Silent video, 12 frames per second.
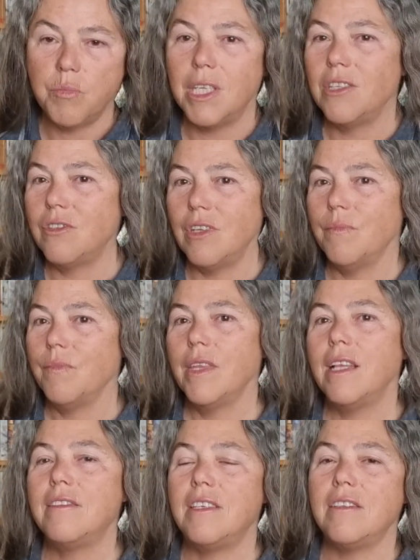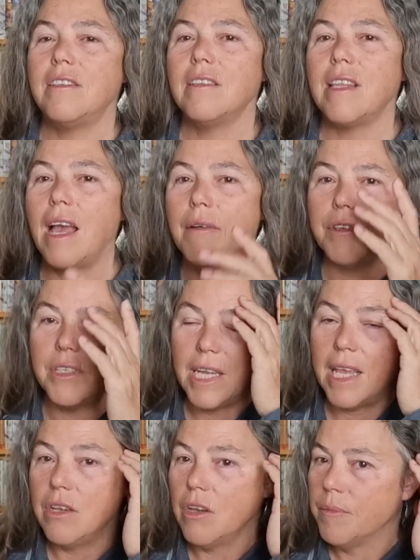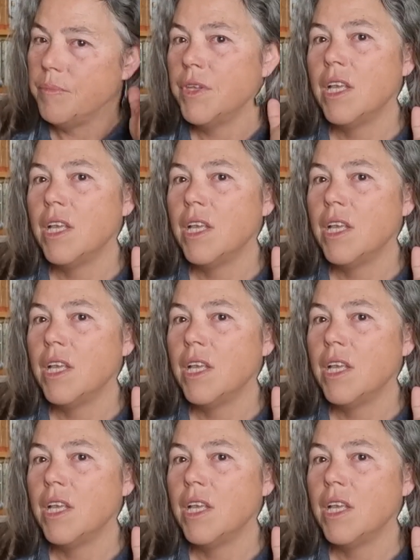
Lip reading: but he's insisting they have to take her.